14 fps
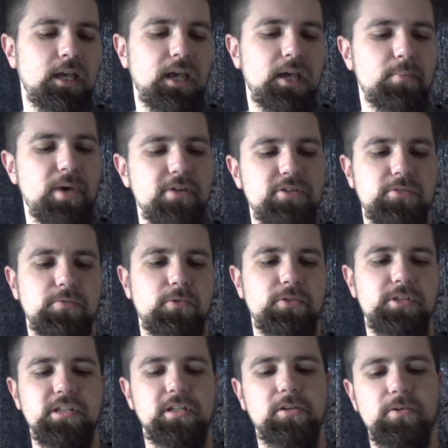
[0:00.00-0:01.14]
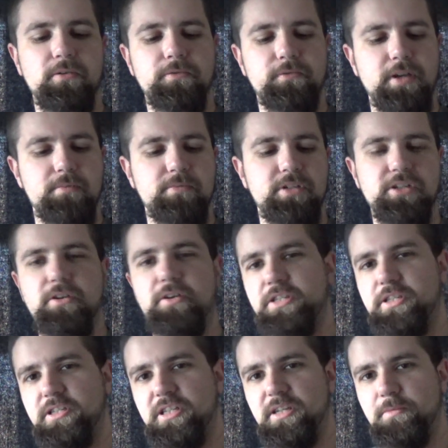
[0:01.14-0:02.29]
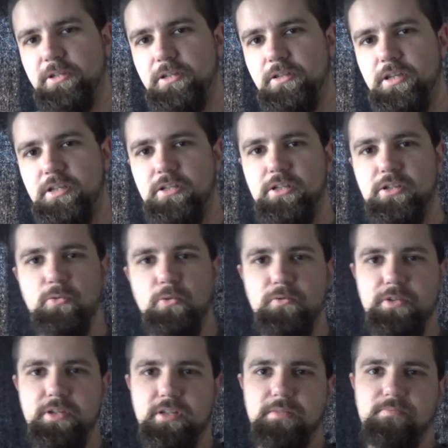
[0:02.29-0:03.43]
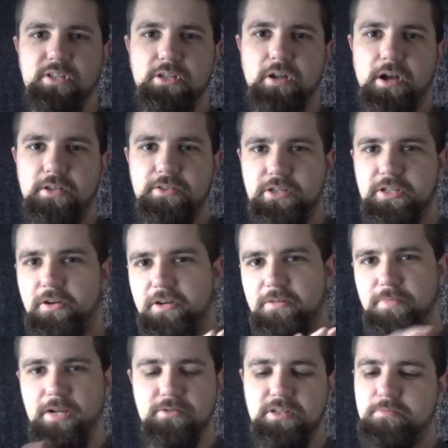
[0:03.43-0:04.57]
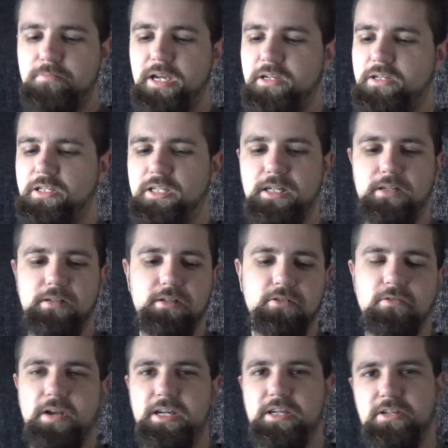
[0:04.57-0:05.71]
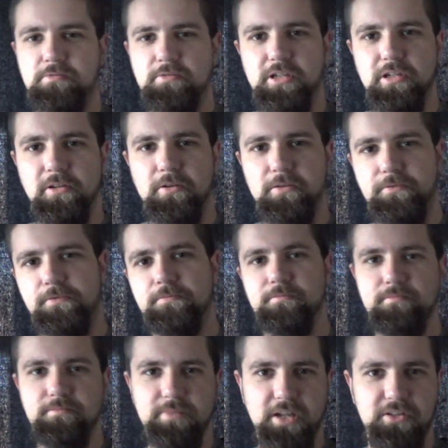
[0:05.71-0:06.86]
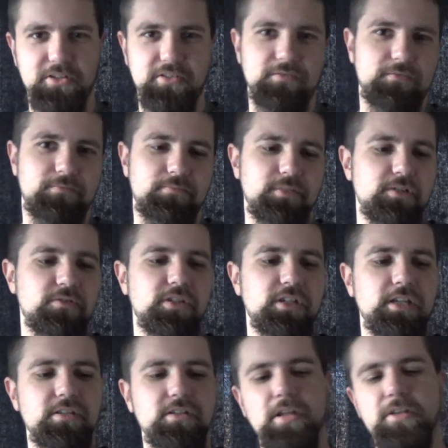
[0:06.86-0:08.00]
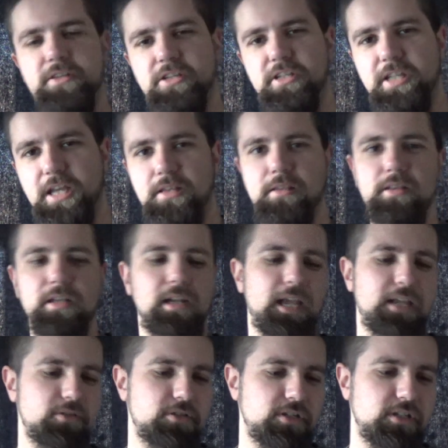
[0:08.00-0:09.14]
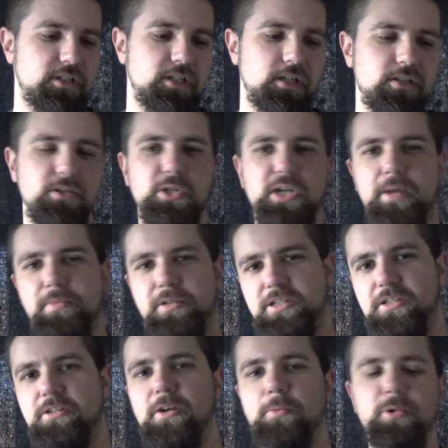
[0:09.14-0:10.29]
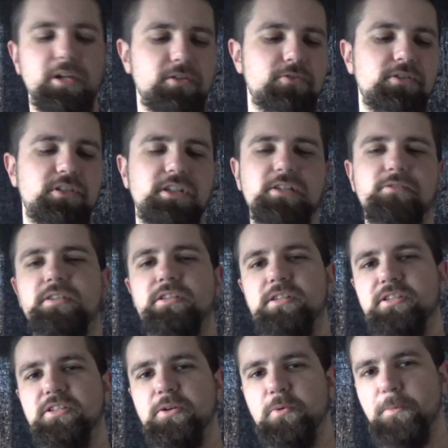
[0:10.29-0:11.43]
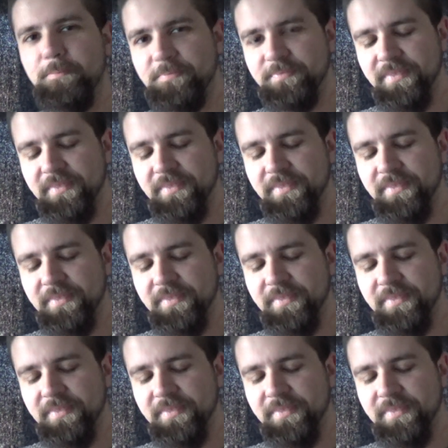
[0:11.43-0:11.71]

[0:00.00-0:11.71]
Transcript: And post-war there's a lot of designs that's similar to this. This started the side-mounted magazine craze, which a lot of guns have used since, like the Sten, the Lanchester, the Japanese Type 100 series and so on.